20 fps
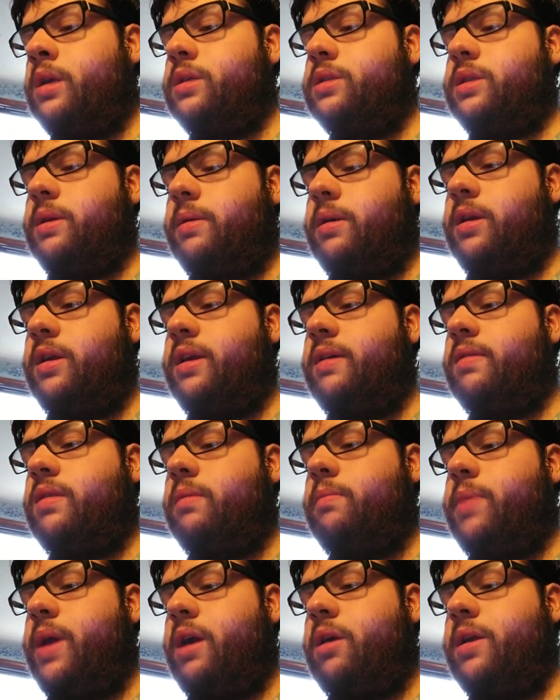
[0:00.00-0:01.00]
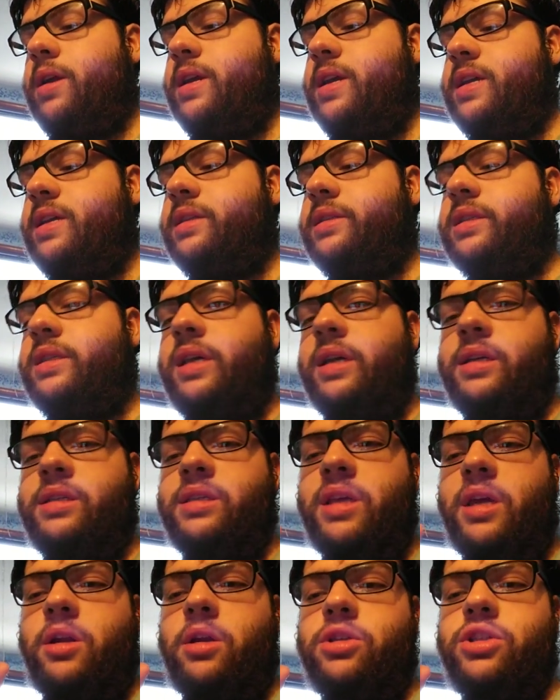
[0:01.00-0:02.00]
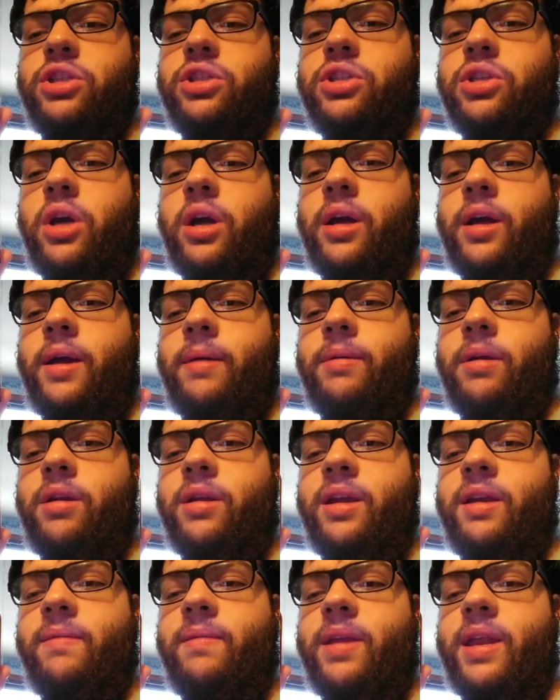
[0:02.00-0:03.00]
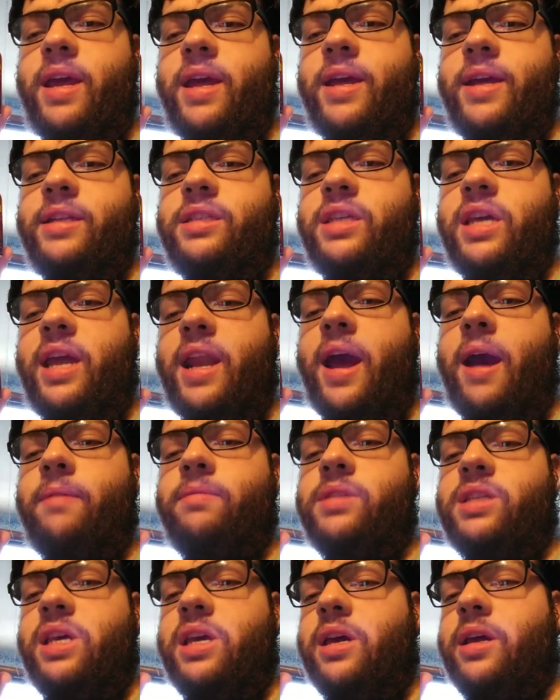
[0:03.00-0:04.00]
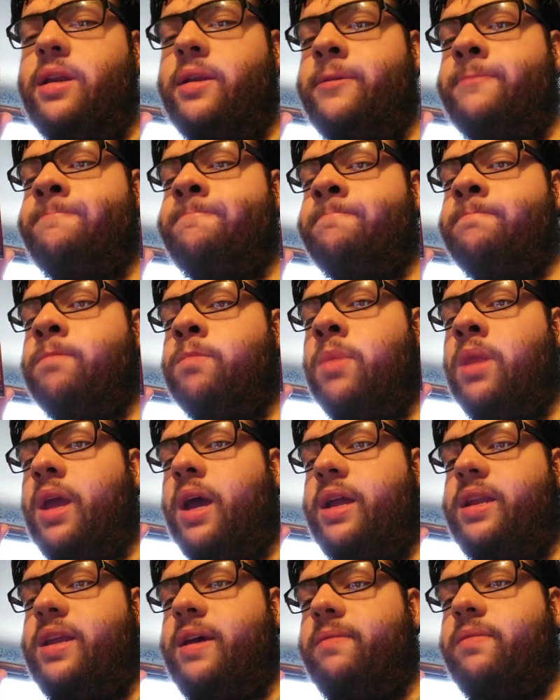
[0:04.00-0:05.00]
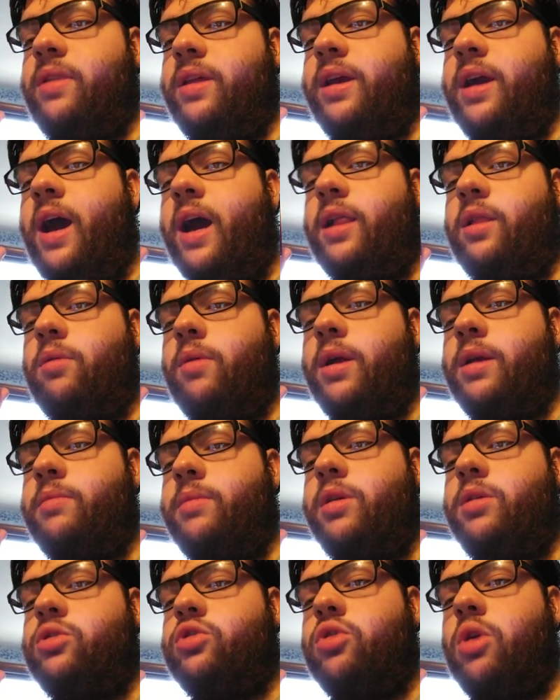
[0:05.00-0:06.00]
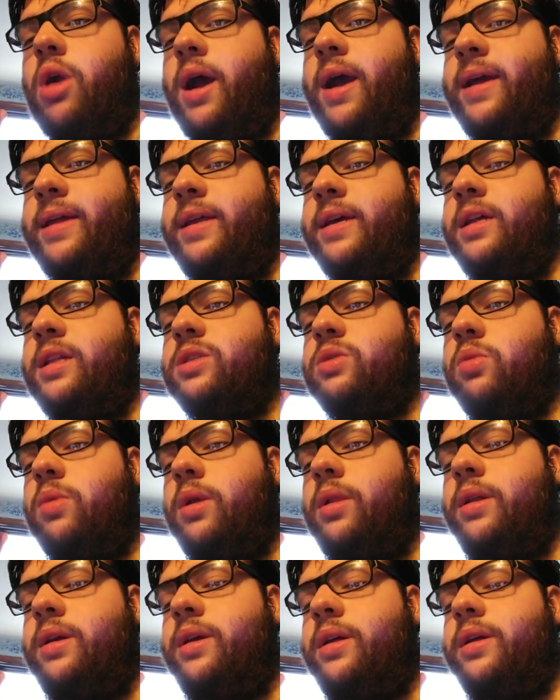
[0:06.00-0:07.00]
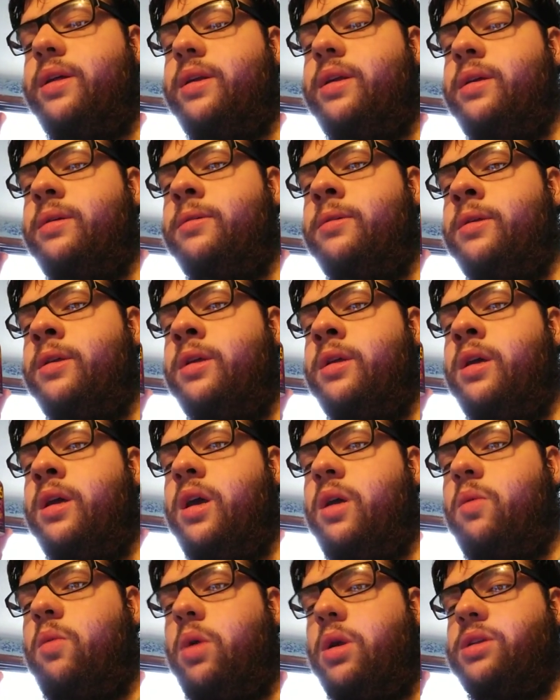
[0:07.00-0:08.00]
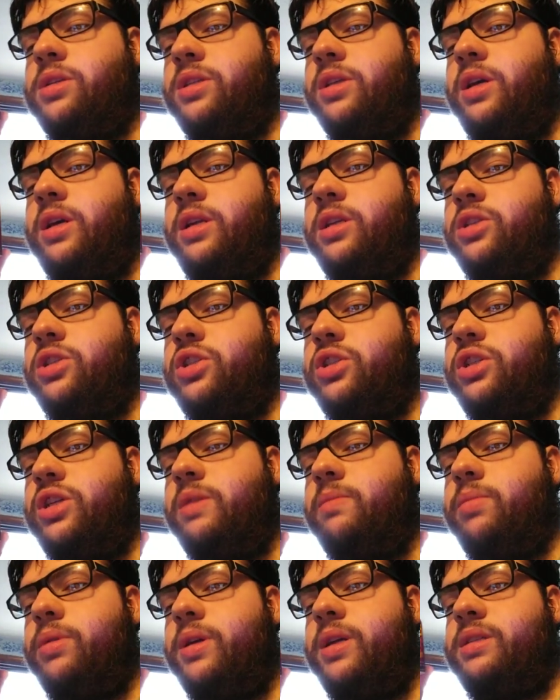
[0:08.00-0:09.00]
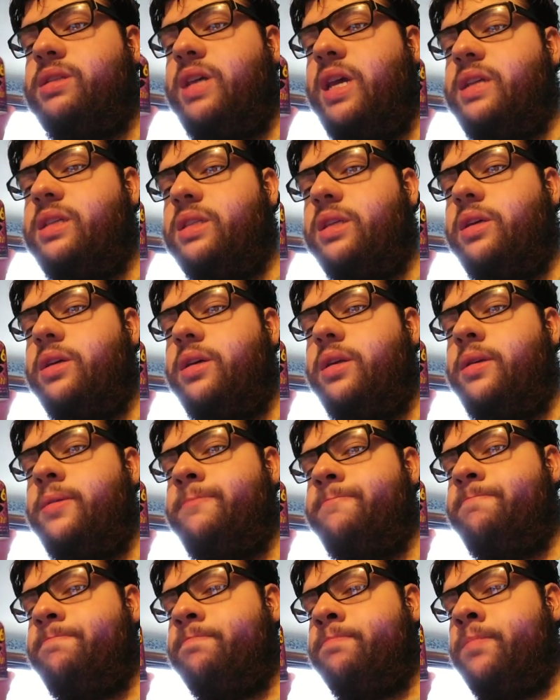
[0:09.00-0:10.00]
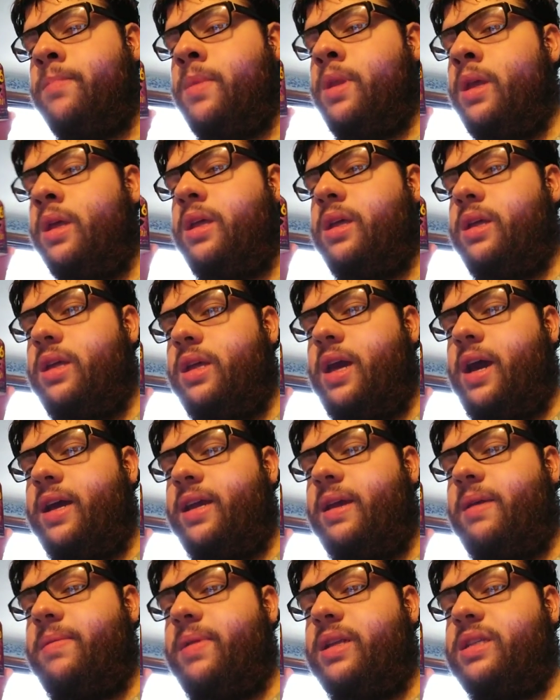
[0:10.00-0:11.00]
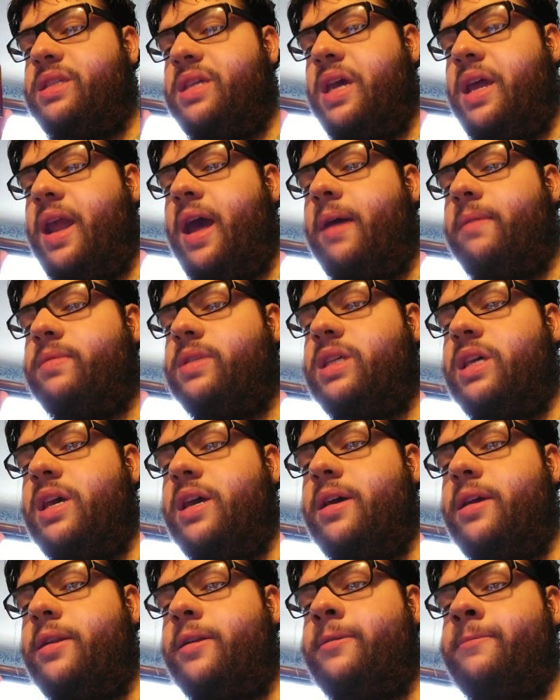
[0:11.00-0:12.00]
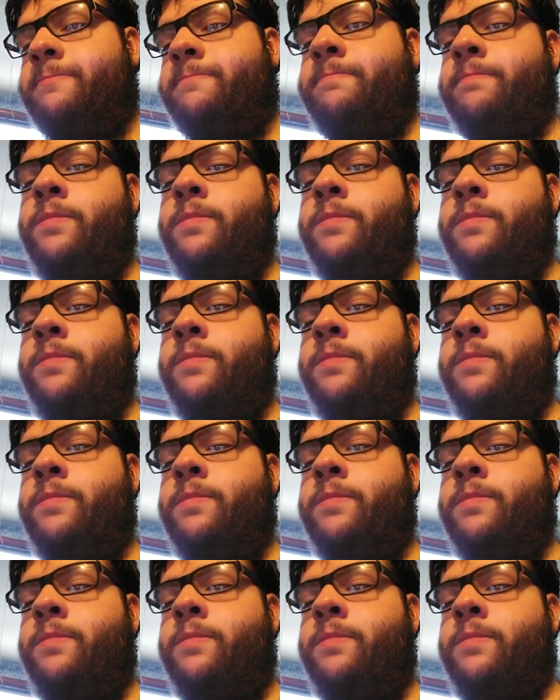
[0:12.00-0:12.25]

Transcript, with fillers: So I'm going to give the Berry E6 Energy Shot, I'm going to give it a 10 out of 10. I definitely highly recommend trying it. It's really good. It works good, it's cheap, it tastes good yeah, I give it a 10 out of 10.